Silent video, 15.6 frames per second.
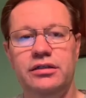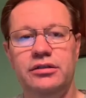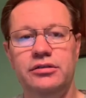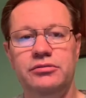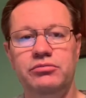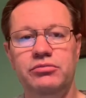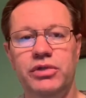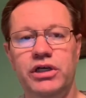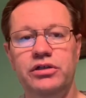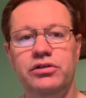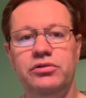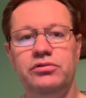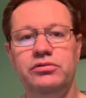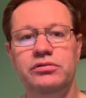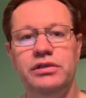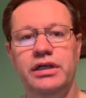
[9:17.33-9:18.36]

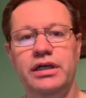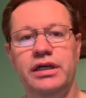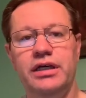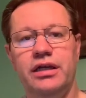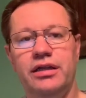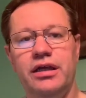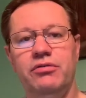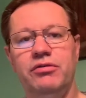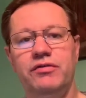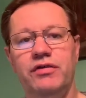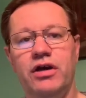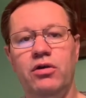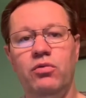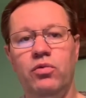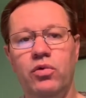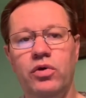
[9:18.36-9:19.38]
bundle, and I think we've got
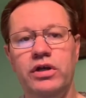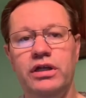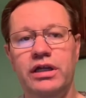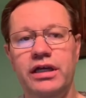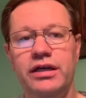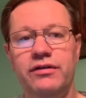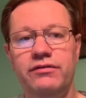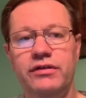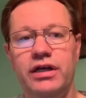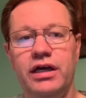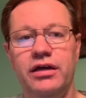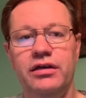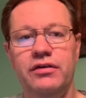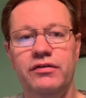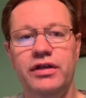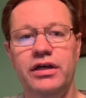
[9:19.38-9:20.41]
1 left out
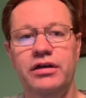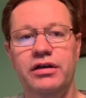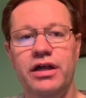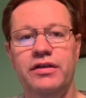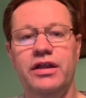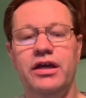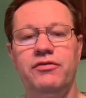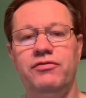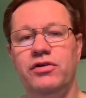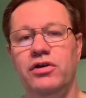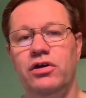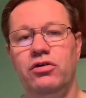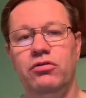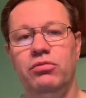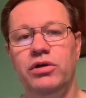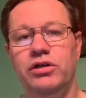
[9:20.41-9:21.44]
of there. And I think for the
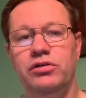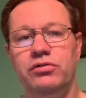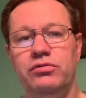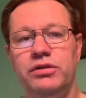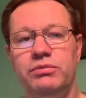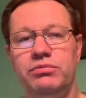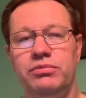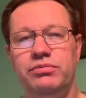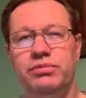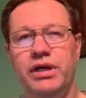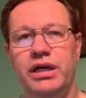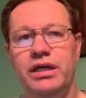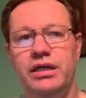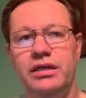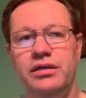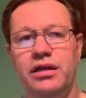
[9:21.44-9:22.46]
whole bundle we
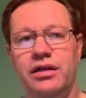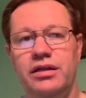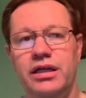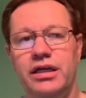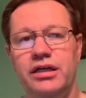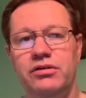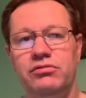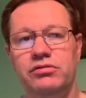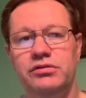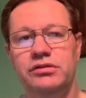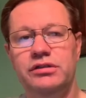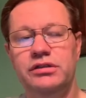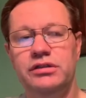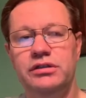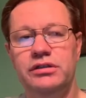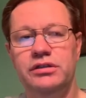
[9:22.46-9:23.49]
paid, I think it was
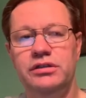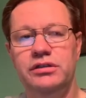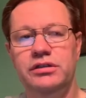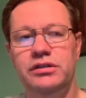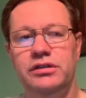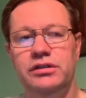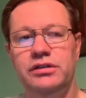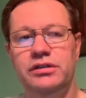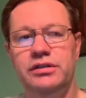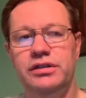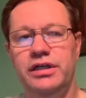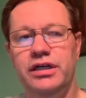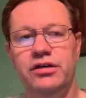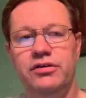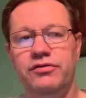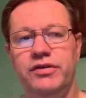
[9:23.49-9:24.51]

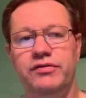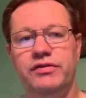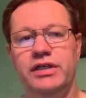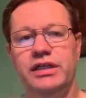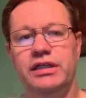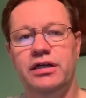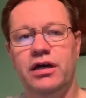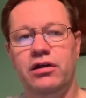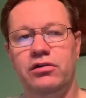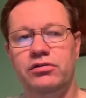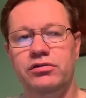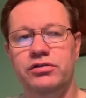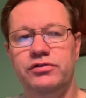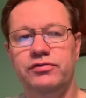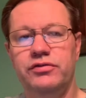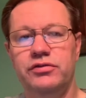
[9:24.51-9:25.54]
$10 or $15
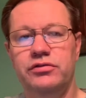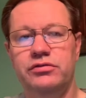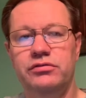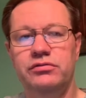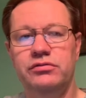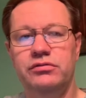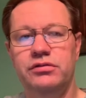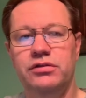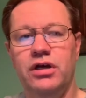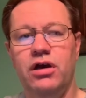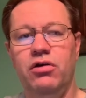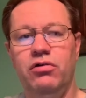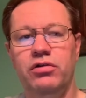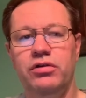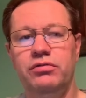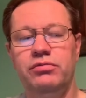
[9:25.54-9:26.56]
for all
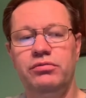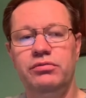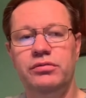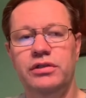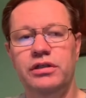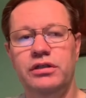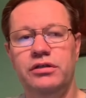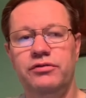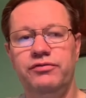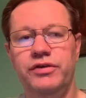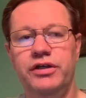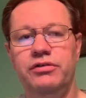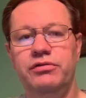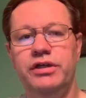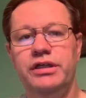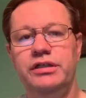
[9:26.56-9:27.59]
the
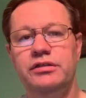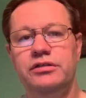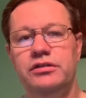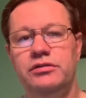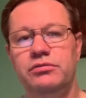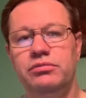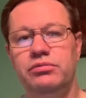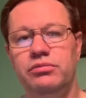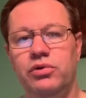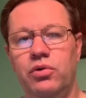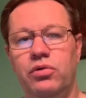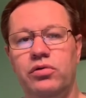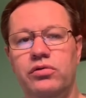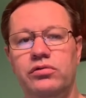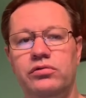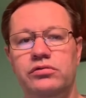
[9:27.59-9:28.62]
figurines, the
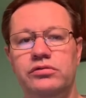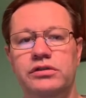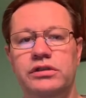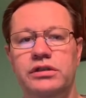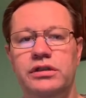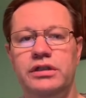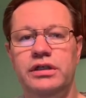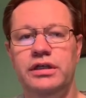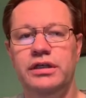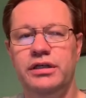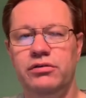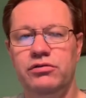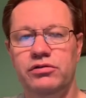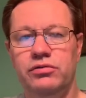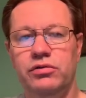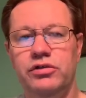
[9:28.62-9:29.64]
Portals. There
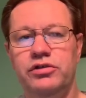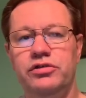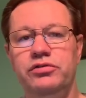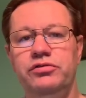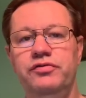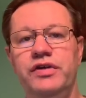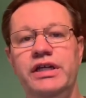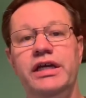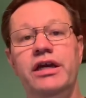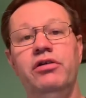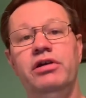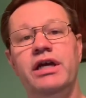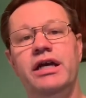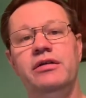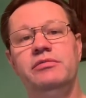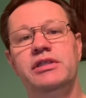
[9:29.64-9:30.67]
was 1 or 2 video
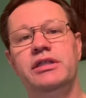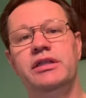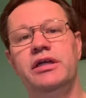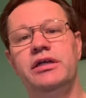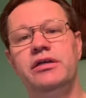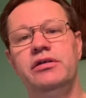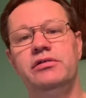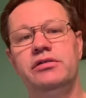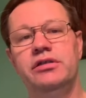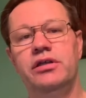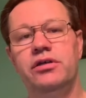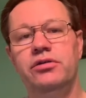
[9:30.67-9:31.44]
games in there, so